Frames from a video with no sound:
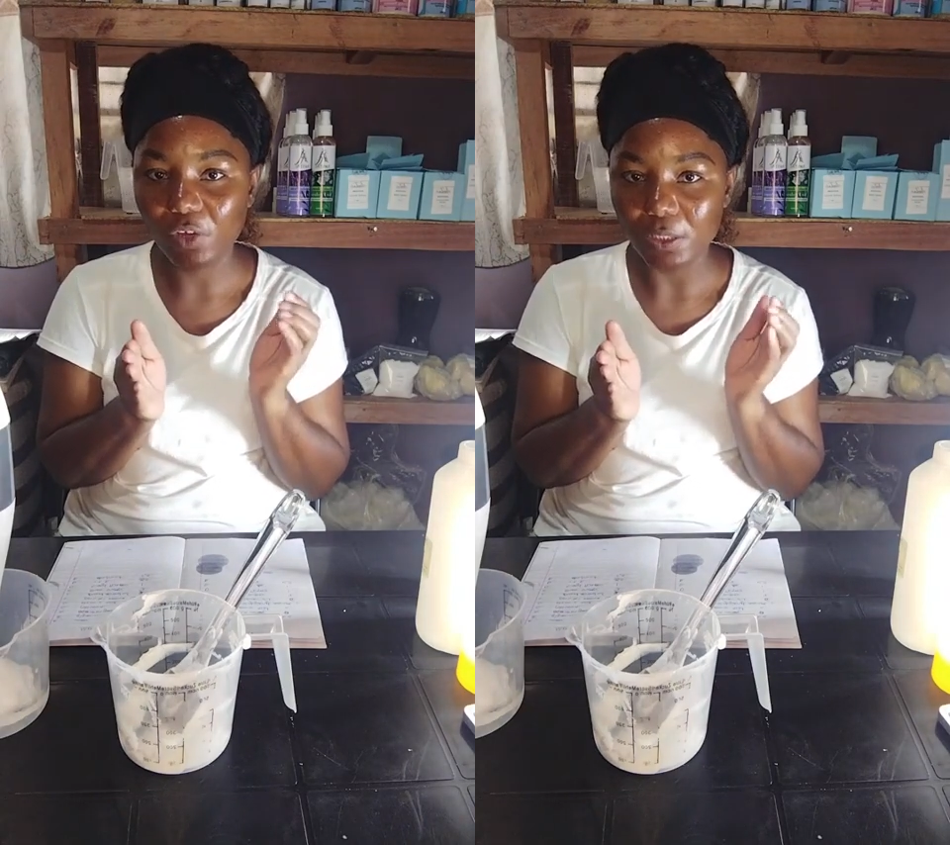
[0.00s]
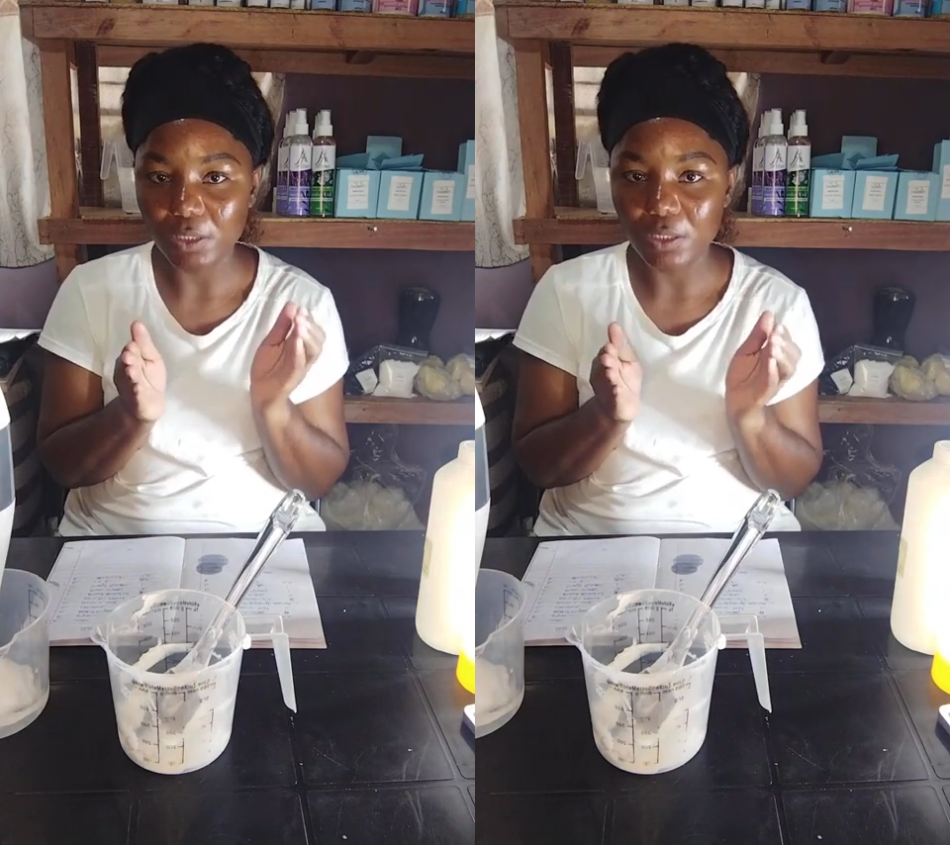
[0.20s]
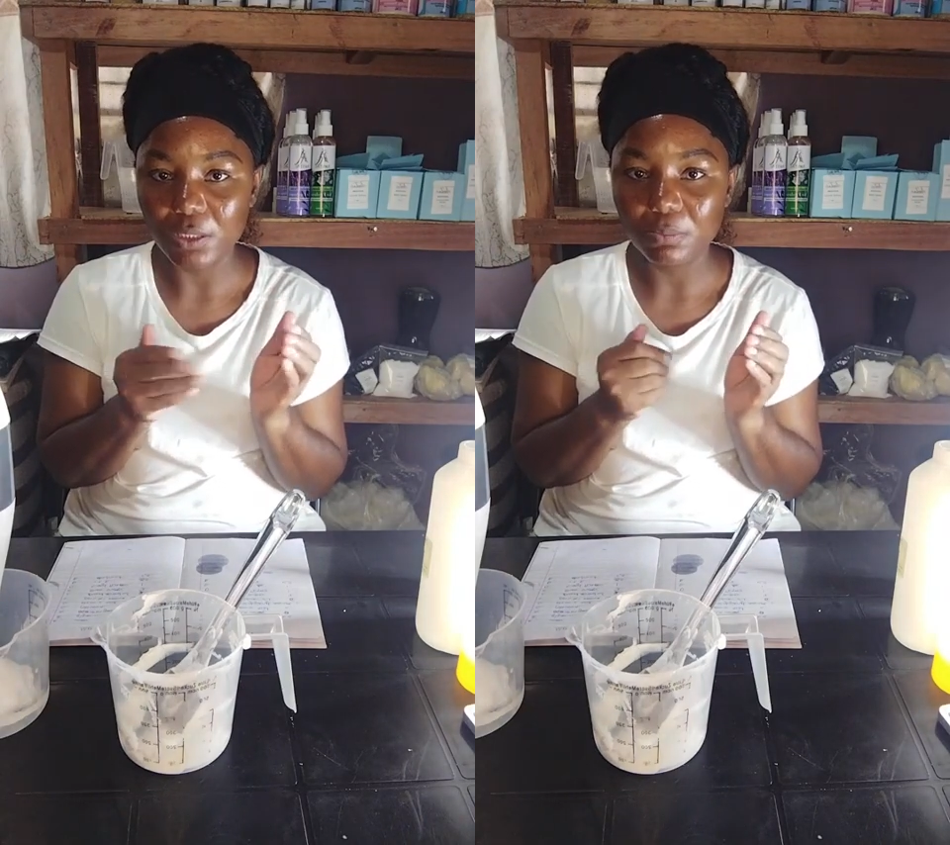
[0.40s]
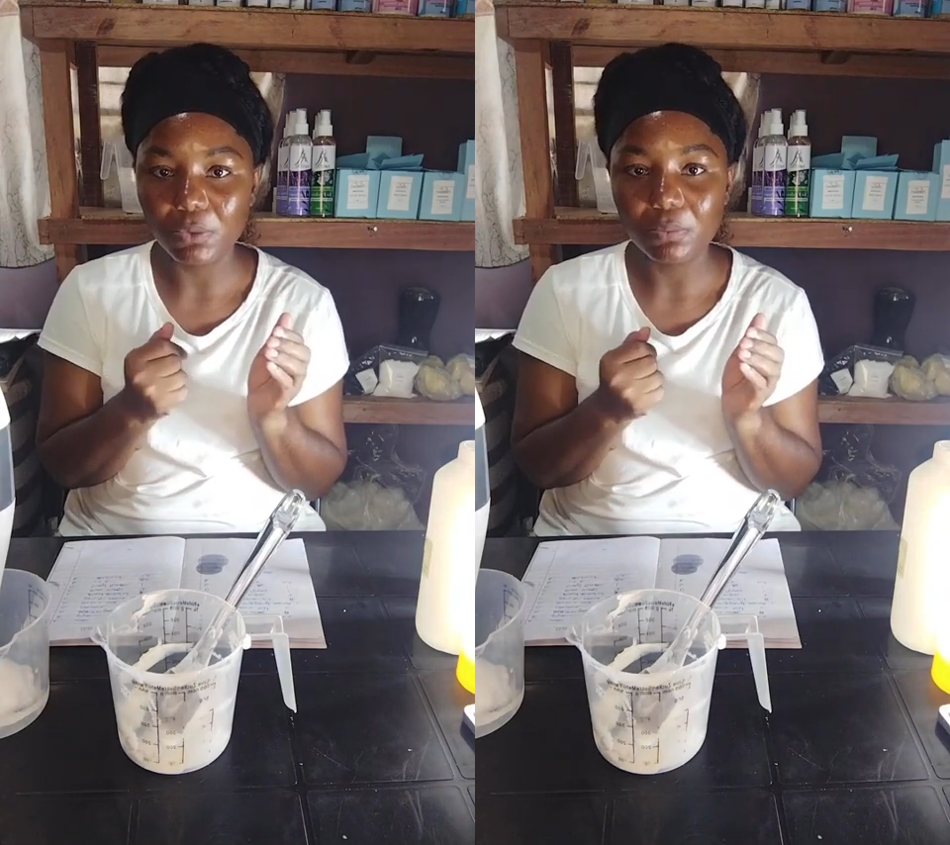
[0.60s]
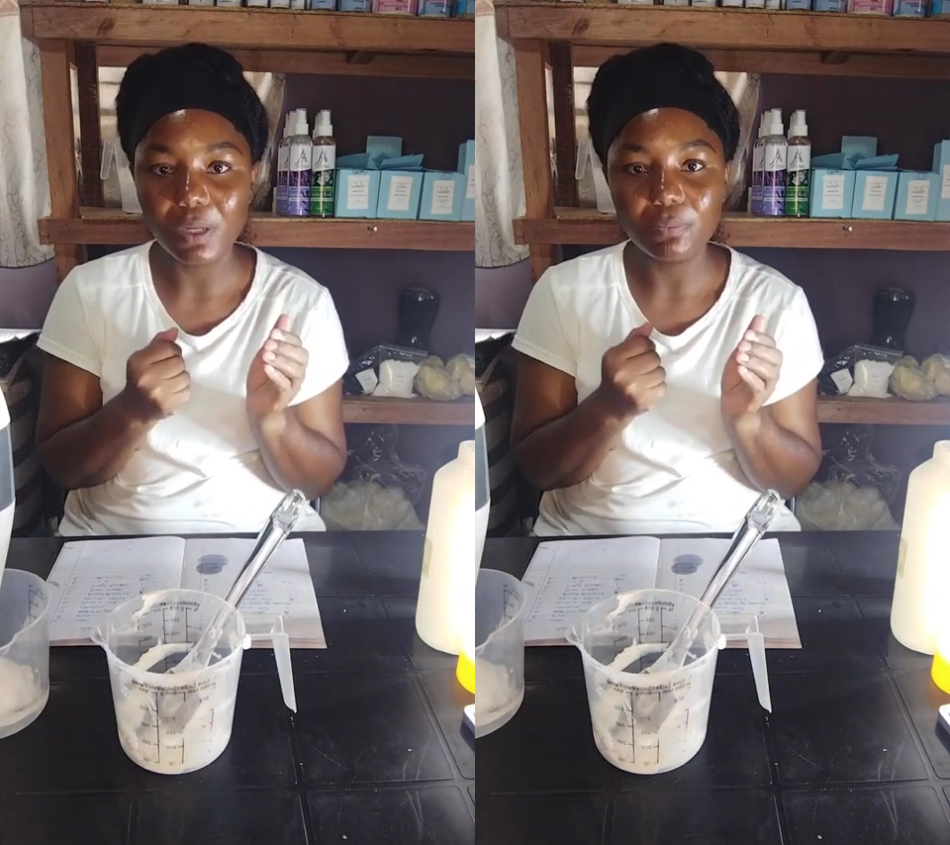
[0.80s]
and 6,
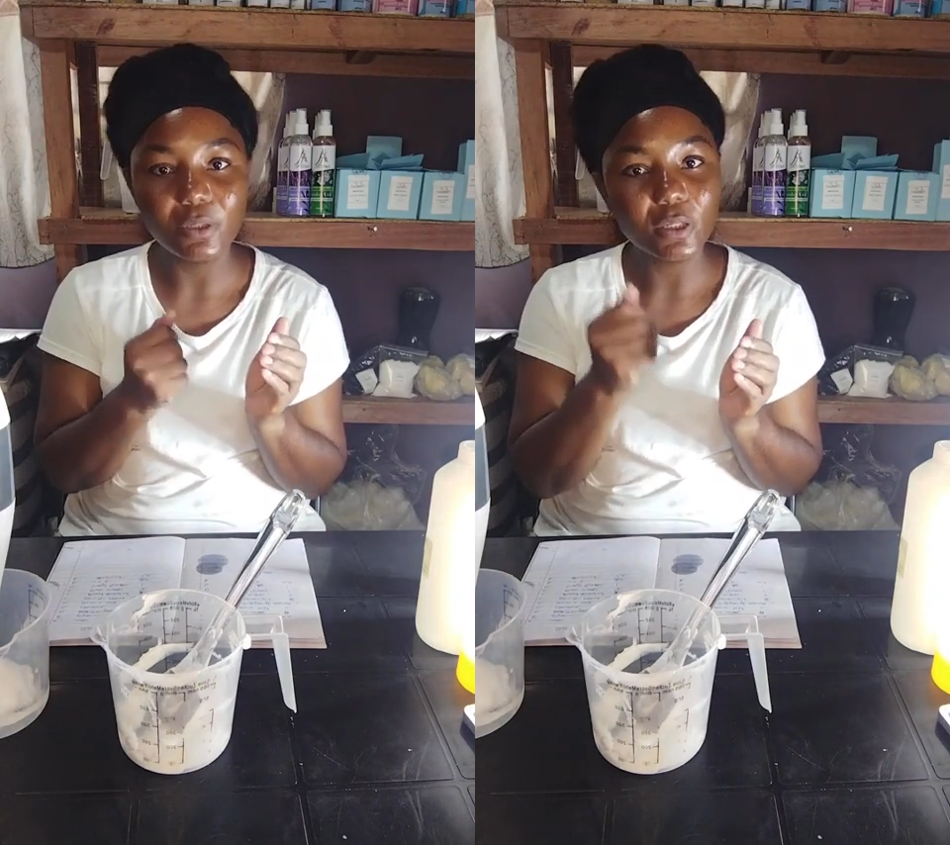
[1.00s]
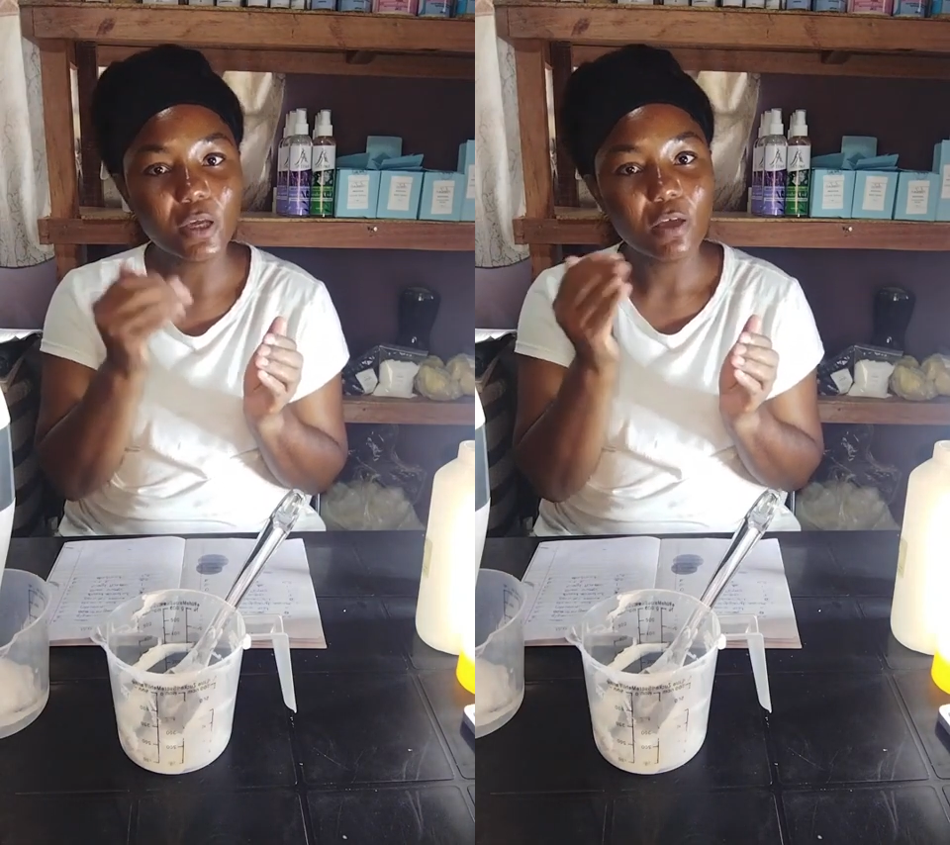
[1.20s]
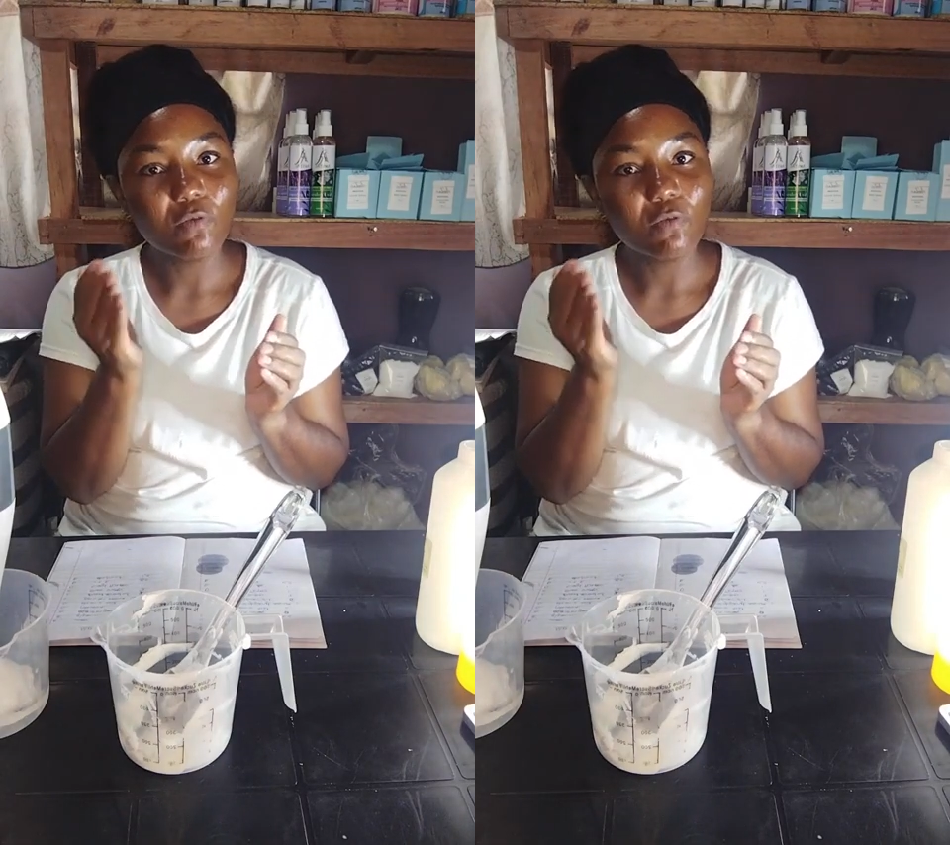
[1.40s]
probably